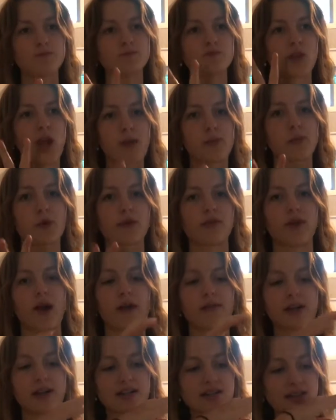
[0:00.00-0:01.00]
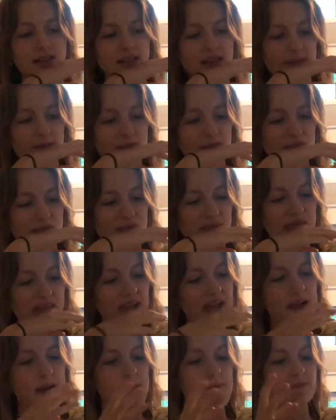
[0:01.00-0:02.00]
9.5. I think
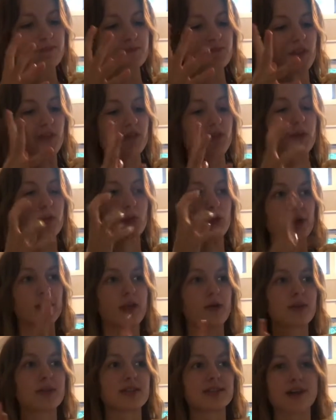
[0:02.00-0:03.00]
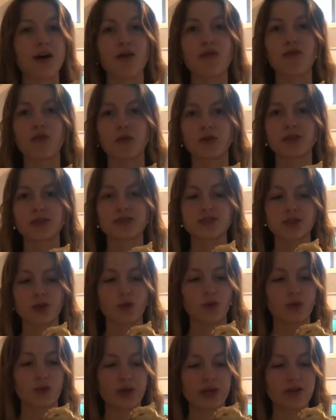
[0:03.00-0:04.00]
if the burrito itself weren't so
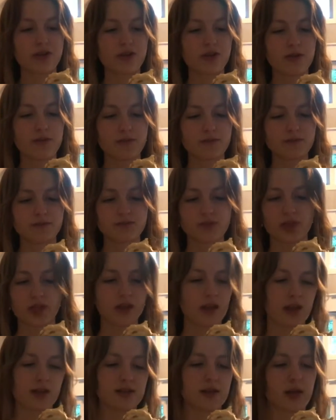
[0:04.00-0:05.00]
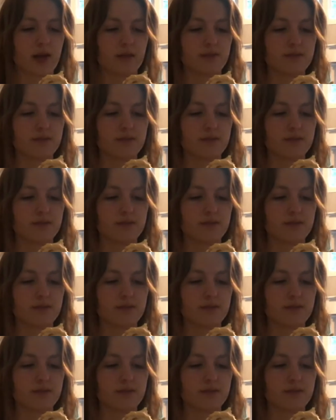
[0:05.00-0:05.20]
weird, I'd get a 10.